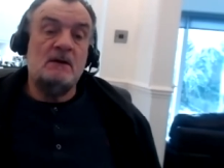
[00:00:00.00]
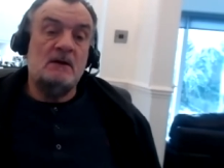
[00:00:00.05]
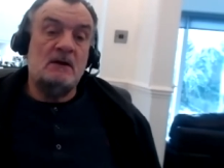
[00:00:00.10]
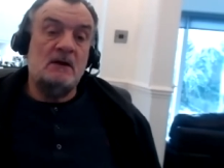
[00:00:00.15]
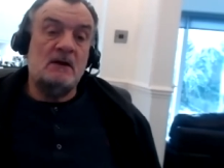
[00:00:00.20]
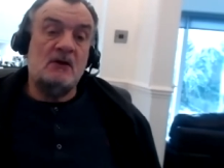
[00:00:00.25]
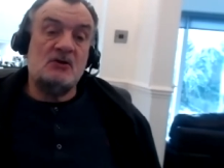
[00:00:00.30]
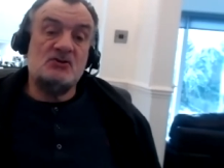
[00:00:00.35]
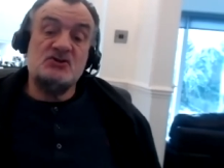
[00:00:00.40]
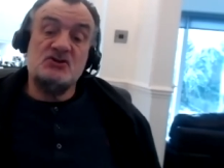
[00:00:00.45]

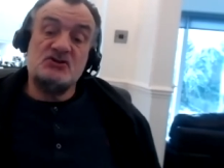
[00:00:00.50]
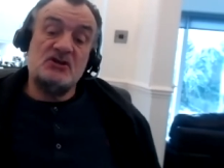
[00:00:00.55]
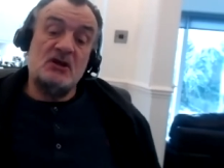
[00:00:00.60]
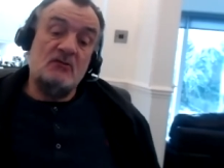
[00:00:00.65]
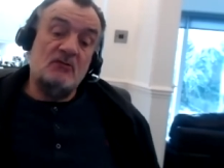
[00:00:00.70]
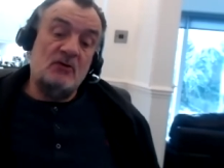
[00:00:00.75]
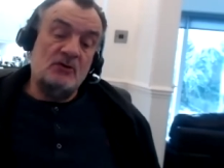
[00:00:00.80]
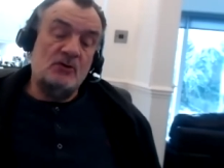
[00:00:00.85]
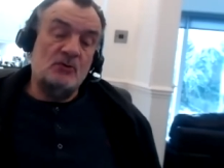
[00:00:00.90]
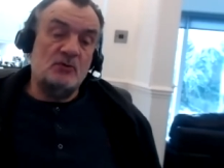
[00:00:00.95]
And I'll just say,
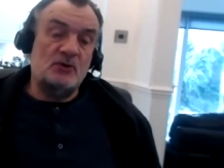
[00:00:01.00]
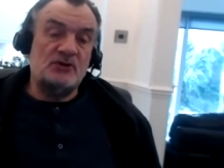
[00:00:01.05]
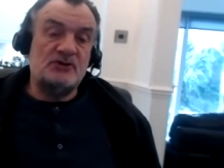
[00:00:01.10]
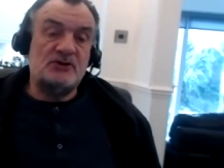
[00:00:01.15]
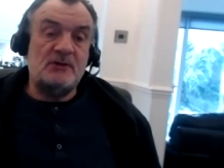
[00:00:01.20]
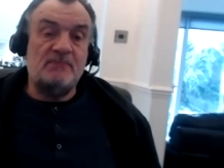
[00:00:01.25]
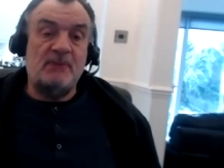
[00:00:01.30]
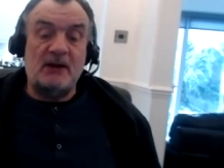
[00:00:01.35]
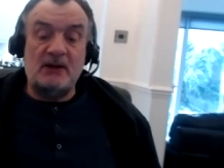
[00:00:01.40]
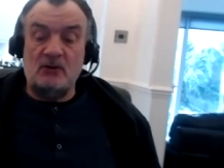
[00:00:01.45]
oh, you want to
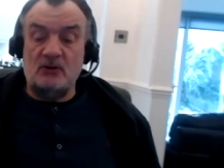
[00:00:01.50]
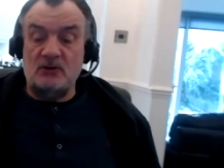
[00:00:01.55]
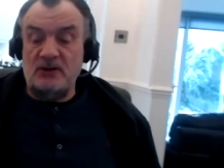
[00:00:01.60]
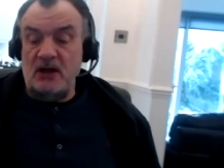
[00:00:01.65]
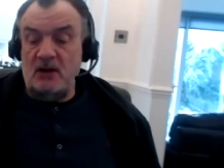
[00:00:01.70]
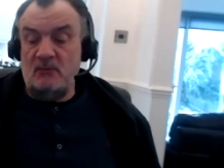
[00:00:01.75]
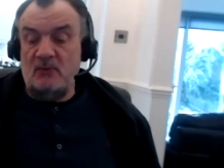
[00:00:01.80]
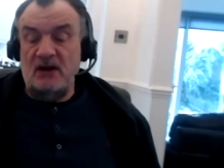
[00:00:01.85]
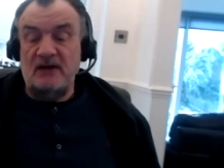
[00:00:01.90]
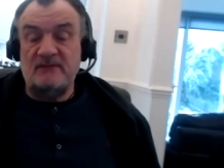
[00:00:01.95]
debate on
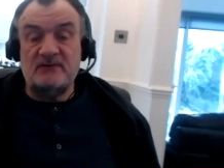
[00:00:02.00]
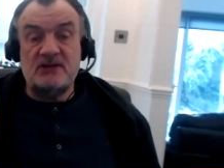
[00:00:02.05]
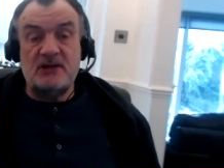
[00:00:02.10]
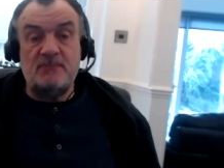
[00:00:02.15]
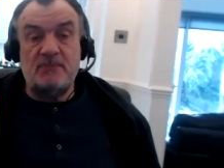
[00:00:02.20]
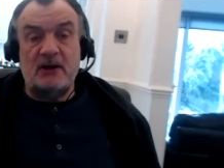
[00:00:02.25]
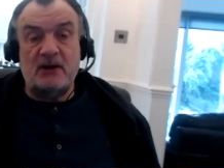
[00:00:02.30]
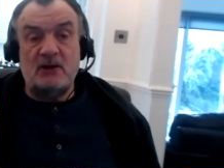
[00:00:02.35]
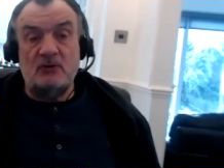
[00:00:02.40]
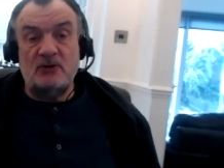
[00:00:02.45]
that? We'll have a
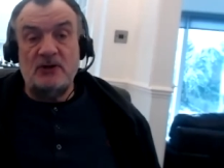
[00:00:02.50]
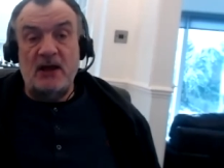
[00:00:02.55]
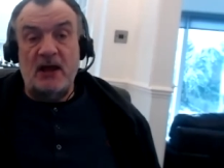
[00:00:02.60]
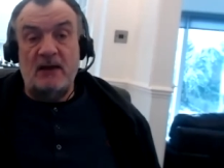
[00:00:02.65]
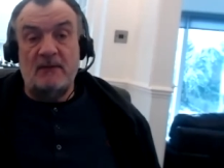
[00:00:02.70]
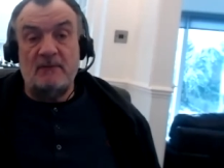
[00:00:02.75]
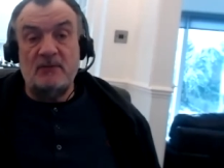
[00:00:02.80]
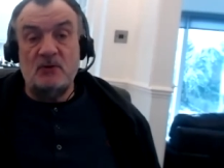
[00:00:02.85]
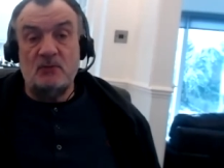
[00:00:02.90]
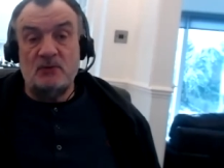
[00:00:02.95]
debate on that.
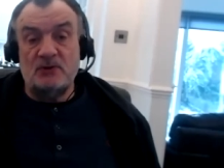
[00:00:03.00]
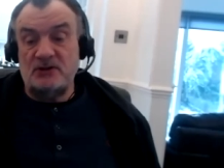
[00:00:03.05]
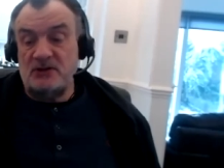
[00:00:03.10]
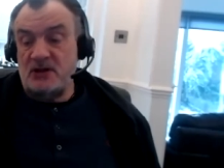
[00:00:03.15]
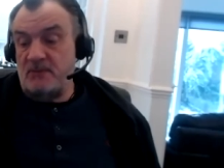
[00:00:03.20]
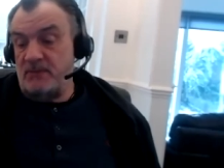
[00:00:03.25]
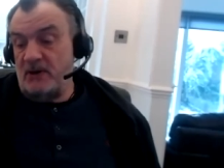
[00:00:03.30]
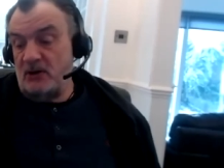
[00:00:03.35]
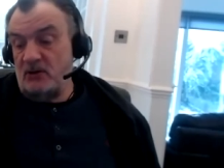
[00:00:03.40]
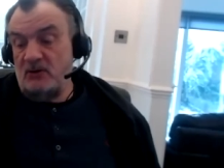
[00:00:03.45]
You want to
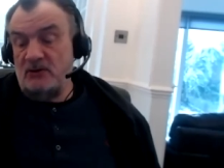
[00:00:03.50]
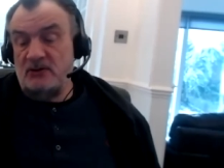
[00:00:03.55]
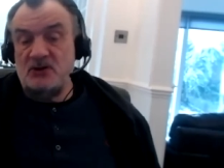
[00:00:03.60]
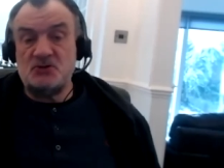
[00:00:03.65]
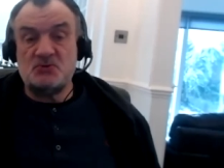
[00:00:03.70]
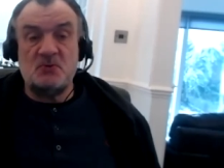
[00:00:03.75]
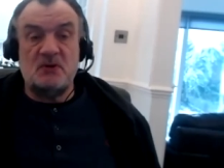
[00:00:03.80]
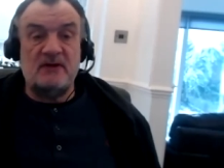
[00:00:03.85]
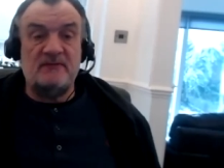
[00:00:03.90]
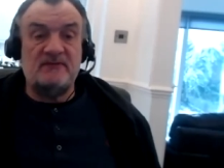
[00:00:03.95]
debate on
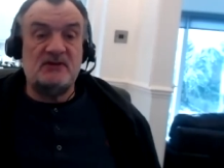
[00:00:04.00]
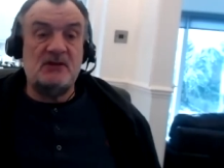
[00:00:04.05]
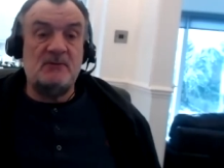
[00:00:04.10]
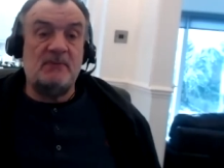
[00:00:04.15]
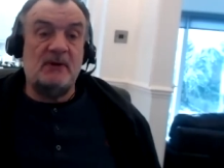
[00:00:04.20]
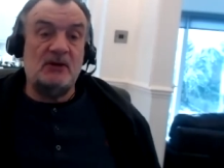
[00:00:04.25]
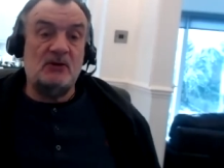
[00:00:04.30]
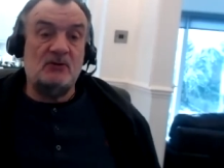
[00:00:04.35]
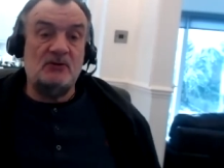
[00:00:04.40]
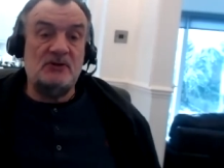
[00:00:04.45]
this? We'll have a
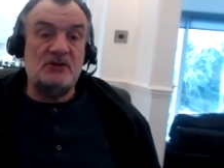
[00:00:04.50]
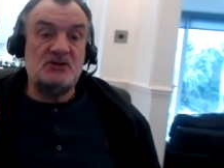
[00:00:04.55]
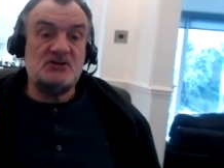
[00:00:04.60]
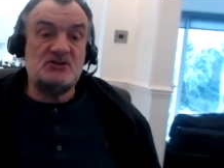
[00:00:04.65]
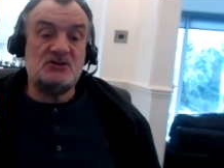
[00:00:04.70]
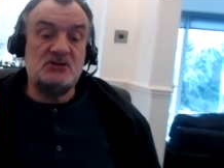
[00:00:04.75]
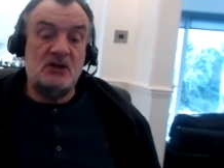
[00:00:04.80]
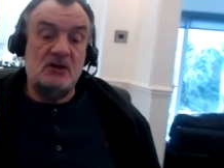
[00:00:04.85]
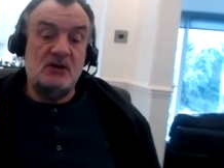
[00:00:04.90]
debate on this.